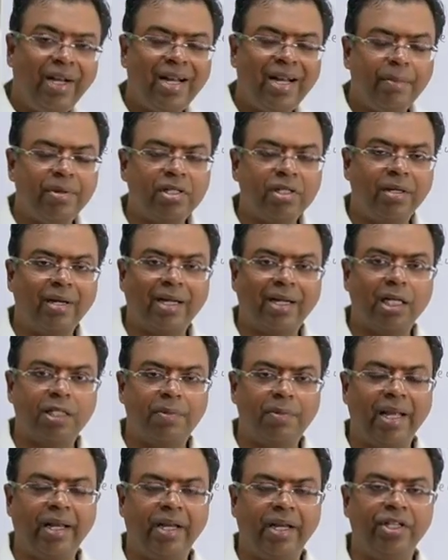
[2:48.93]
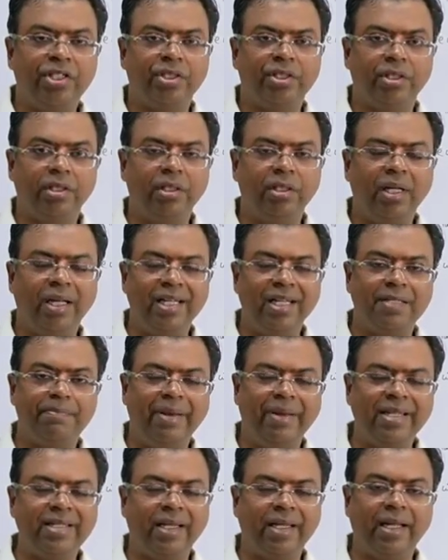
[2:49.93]
3-dimensional rectus plication is
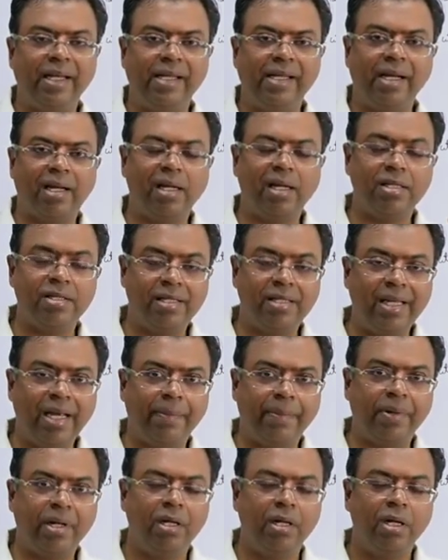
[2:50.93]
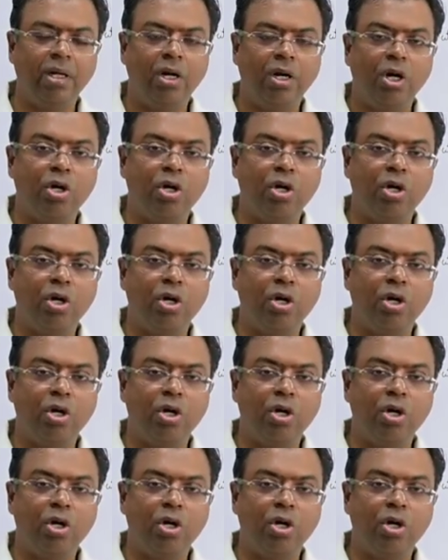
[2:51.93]
basically a concept